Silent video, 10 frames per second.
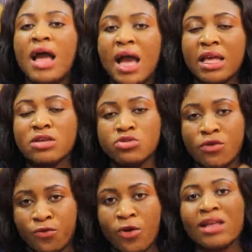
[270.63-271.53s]
Aye
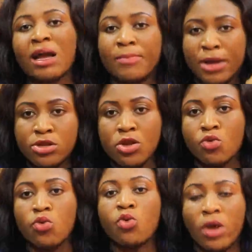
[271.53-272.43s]
so for
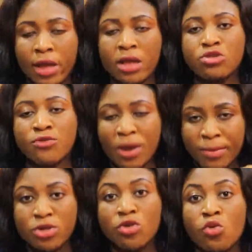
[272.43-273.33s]
Abednego eh so for
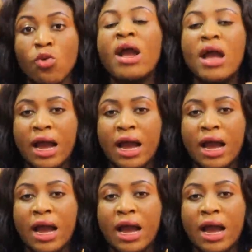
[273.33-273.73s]
Abednego